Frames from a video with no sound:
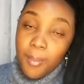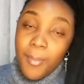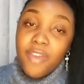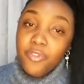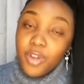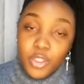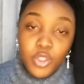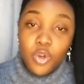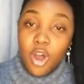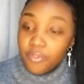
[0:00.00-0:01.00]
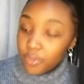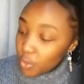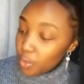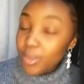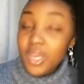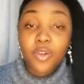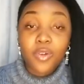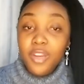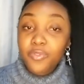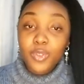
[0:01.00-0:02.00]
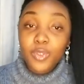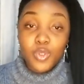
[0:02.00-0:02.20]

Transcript: By virtue of you being grateful